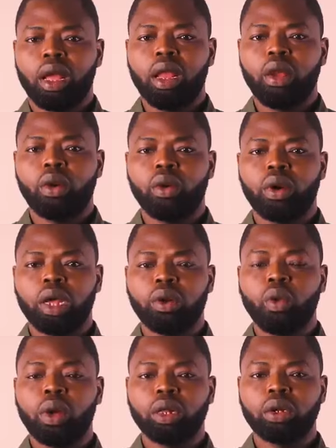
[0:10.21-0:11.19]
Hello
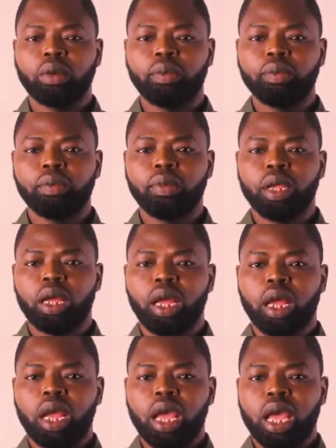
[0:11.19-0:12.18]
and welcome.
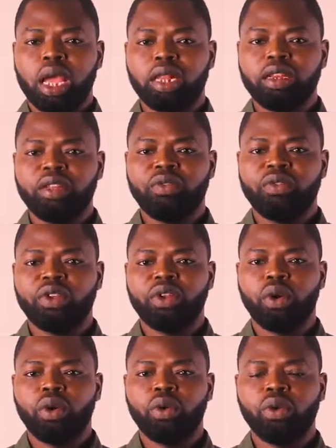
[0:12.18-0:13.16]
In this
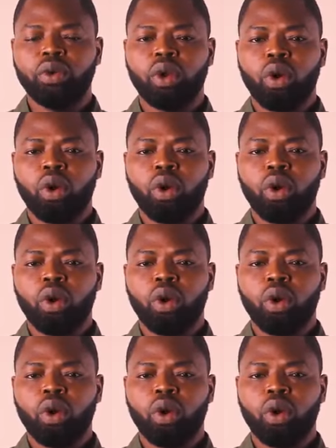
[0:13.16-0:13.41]
video,